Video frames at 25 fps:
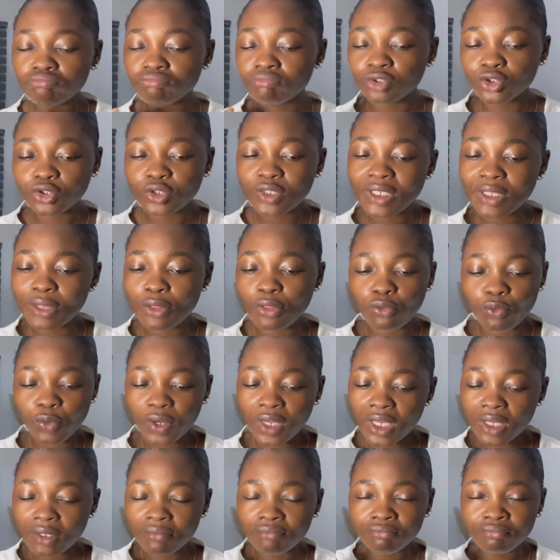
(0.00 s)
Just
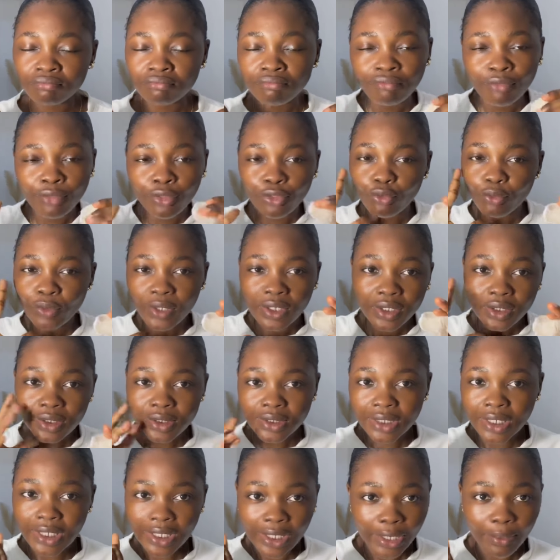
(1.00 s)
three
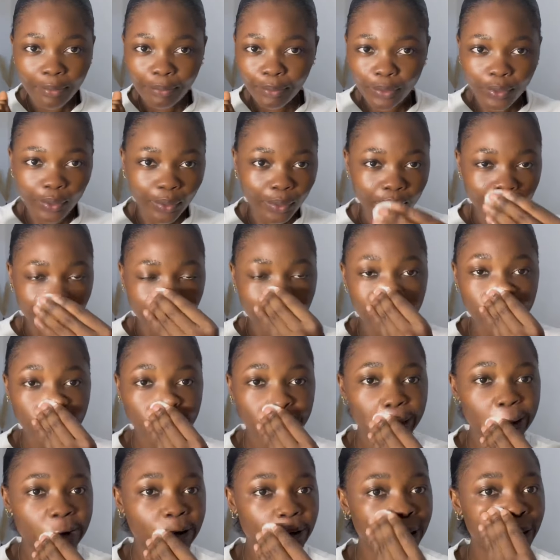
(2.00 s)
skincare products.
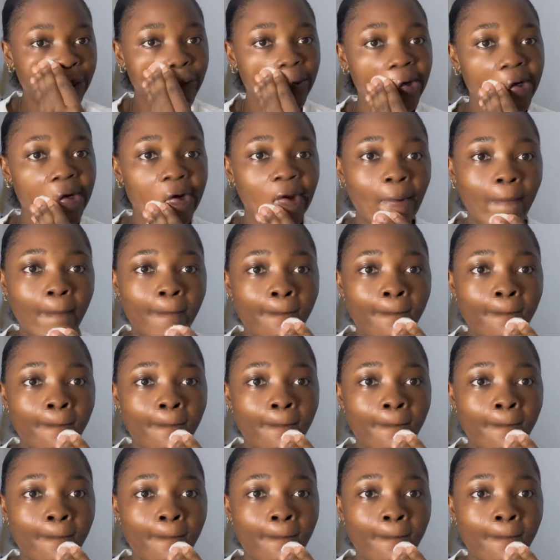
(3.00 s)
Just 3.